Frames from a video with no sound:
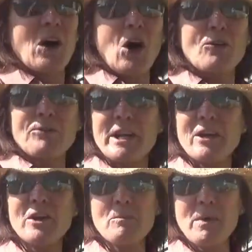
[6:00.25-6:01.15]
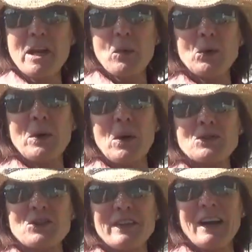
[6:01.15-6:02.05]
Over here in a minute, we'll go
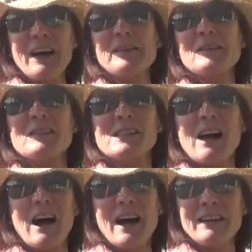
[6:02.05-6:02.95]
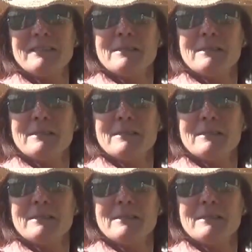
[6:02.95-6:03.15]
to the other side